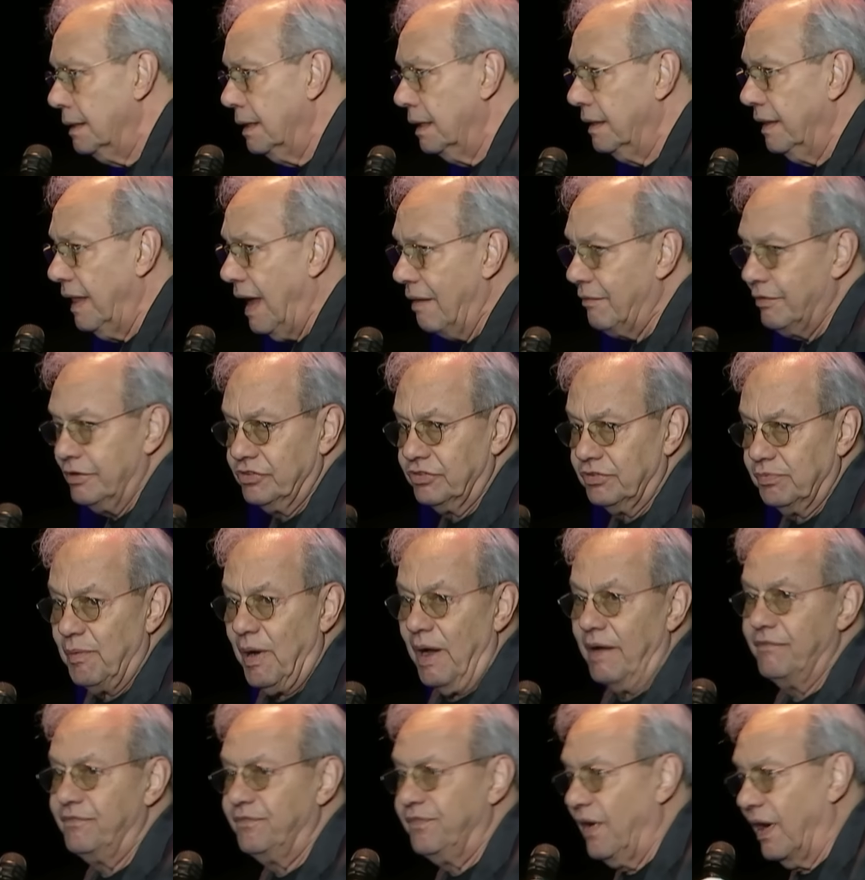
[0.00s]
And that was
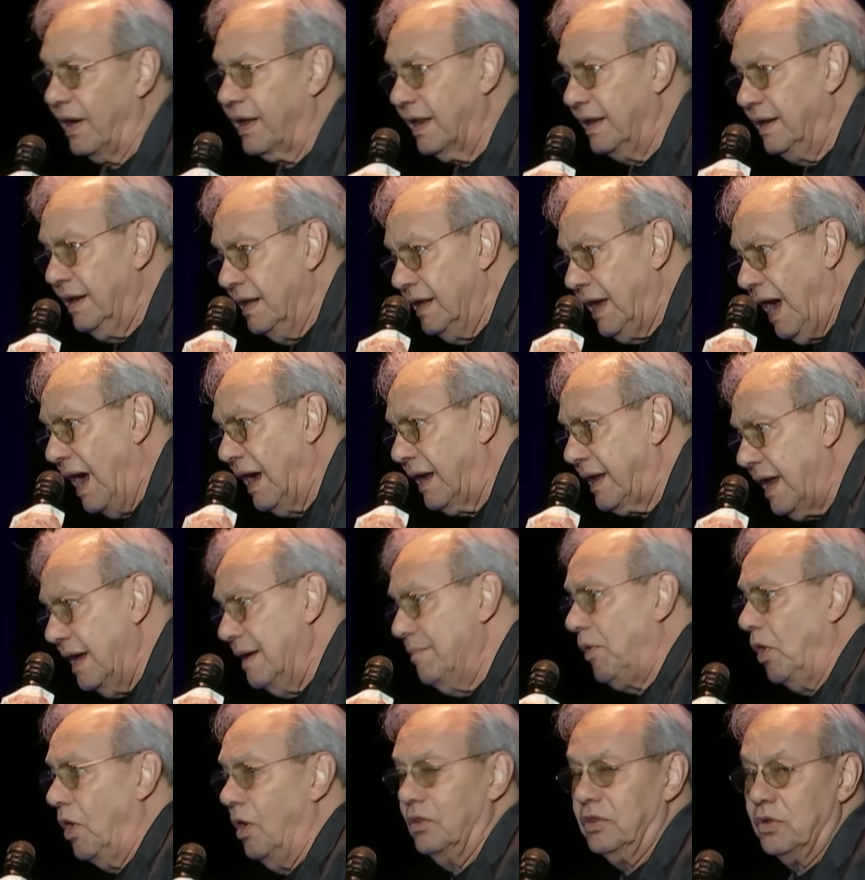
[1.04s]
my fucking, I
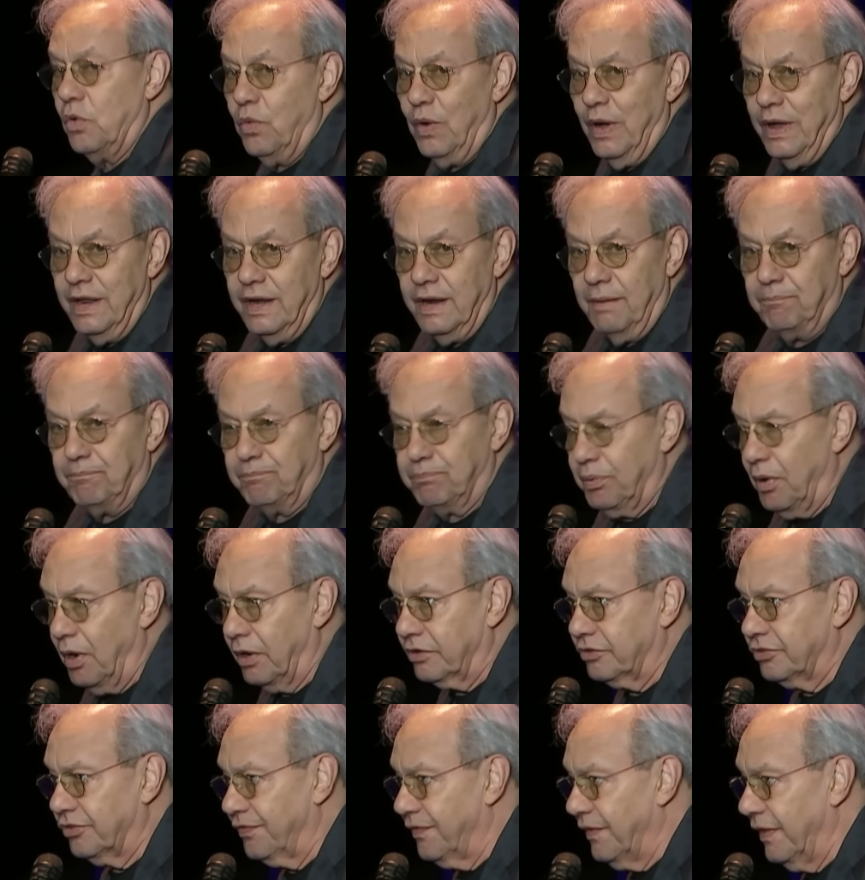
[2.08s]
came all the way to
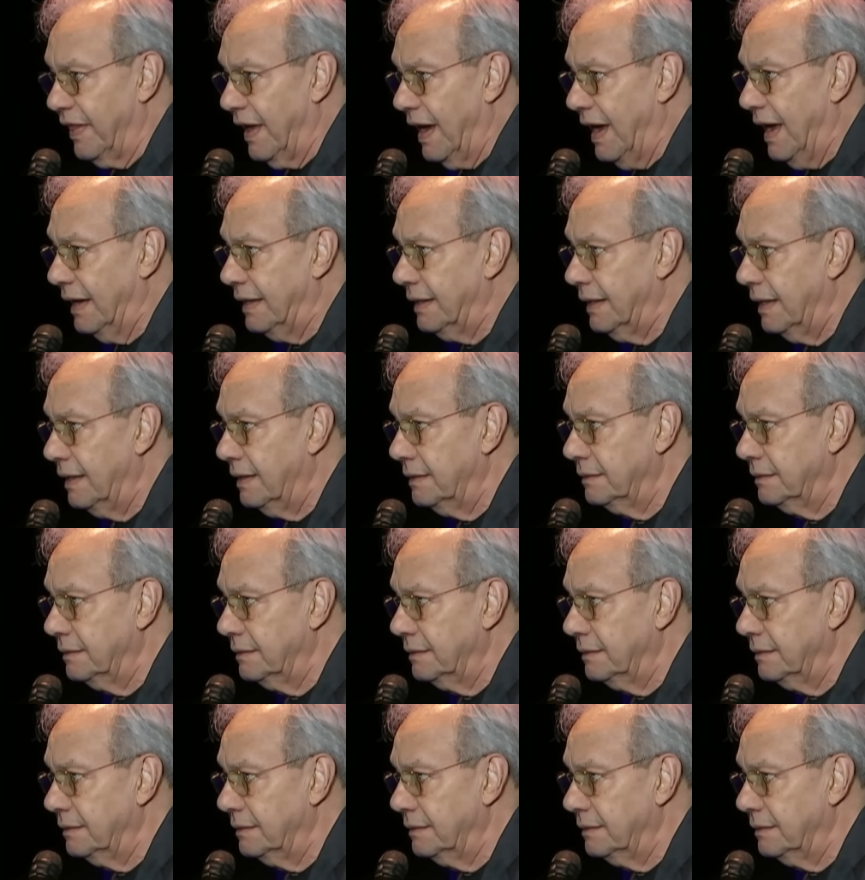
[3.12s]
Brooks for that.